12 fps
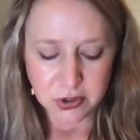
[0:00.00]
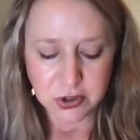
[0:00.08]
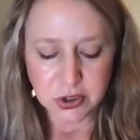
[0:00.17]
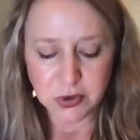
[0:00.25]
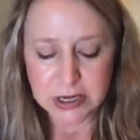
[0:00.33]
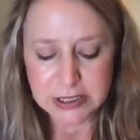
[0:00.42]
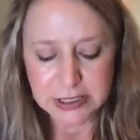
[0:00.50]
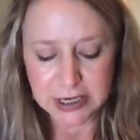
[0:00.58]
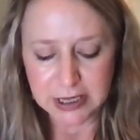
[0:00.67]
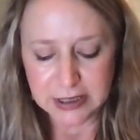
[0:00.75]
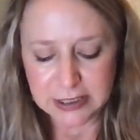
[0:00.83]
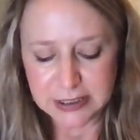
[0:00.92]

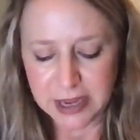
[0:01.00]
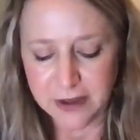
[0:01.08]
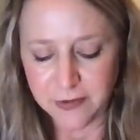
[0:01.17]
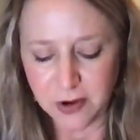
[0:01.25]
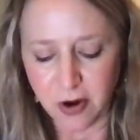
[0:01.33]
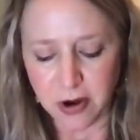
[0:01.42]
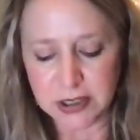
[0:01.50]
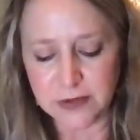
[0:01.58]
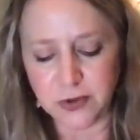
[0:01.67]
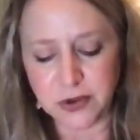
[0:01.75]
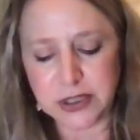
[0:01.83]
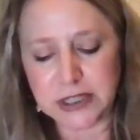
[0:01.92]
trusting the safeguards of
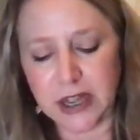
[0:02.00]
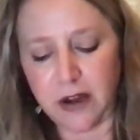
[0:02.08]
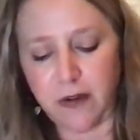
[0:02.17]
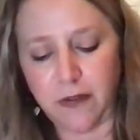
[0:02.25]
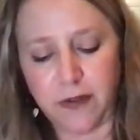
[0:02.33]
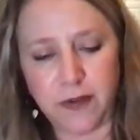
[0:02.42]
yourself.